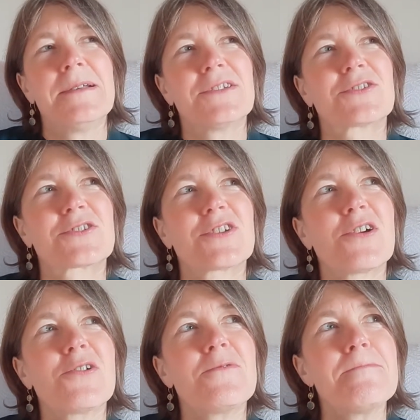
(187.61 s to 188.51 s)

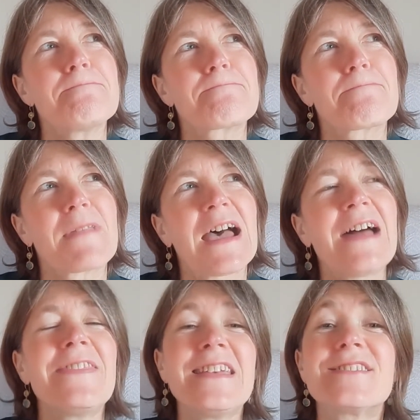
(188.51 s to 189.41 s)
So,
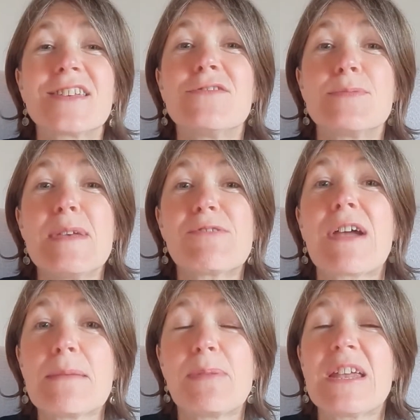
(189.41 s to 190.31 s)
and this gives me
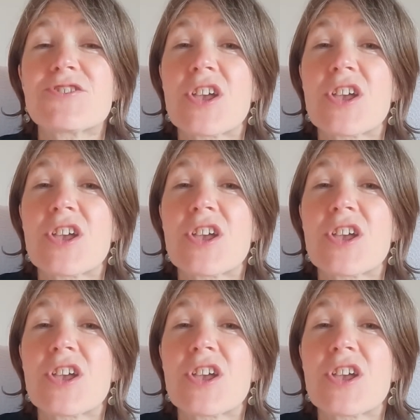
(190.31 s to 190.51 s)
great pleasure.